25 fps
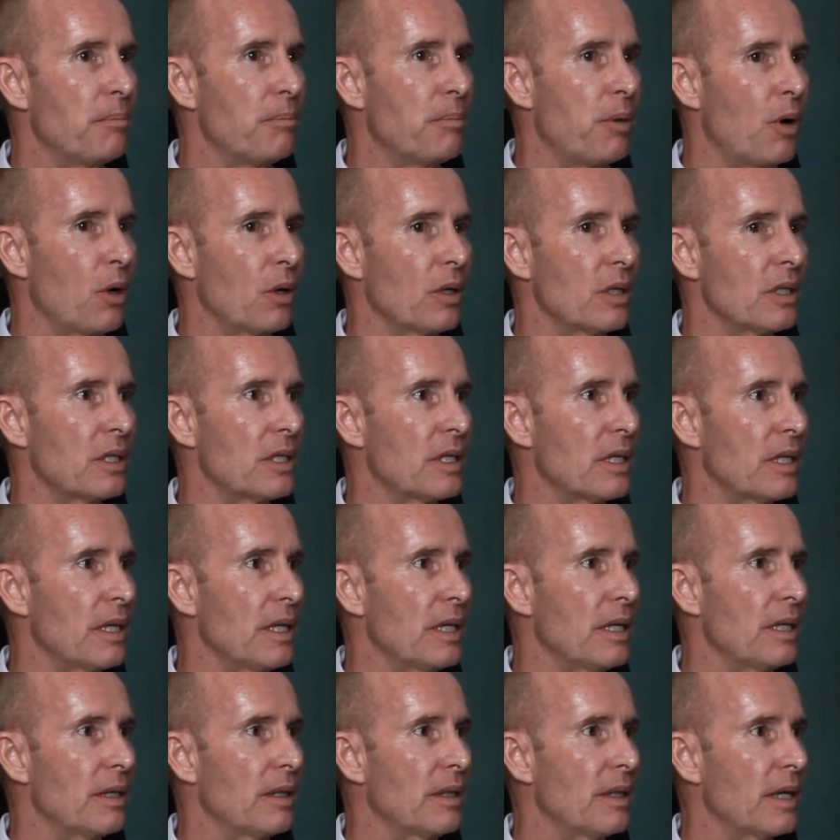
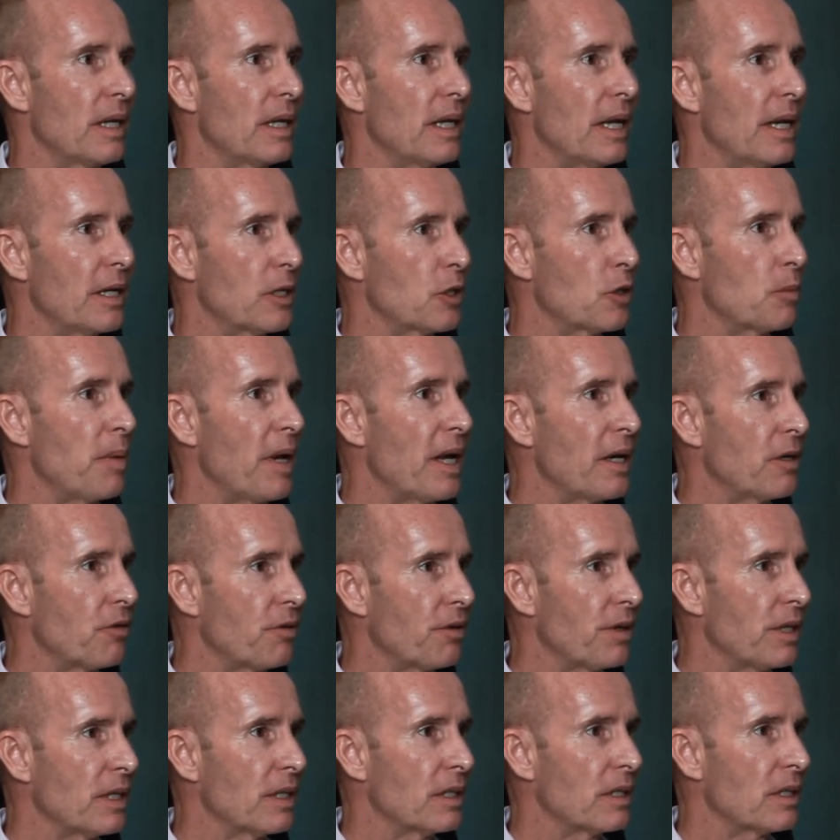policy that
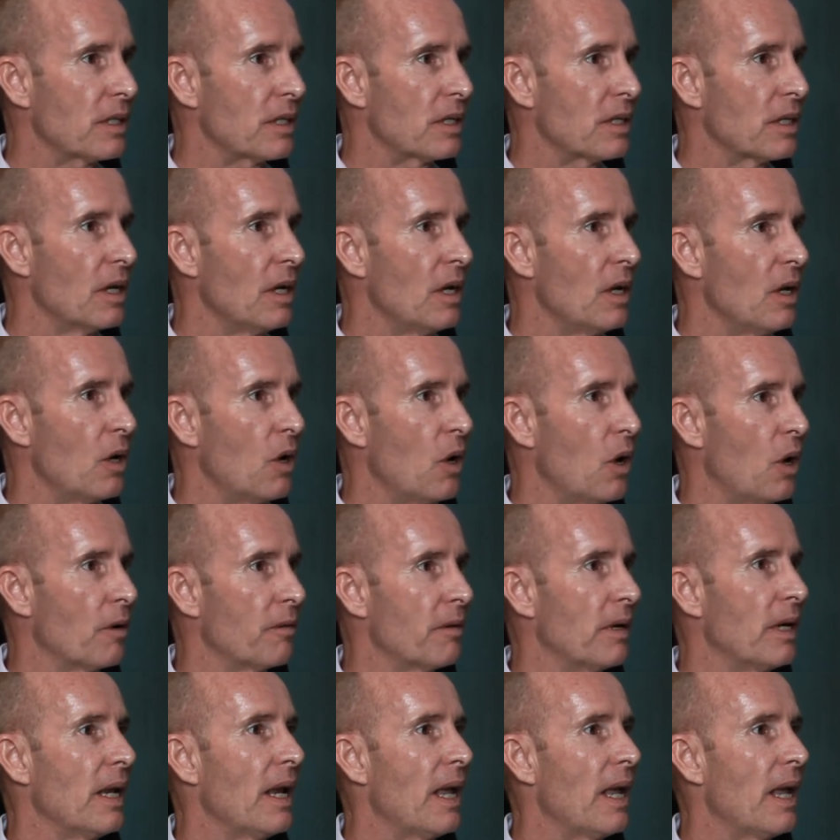expatriates are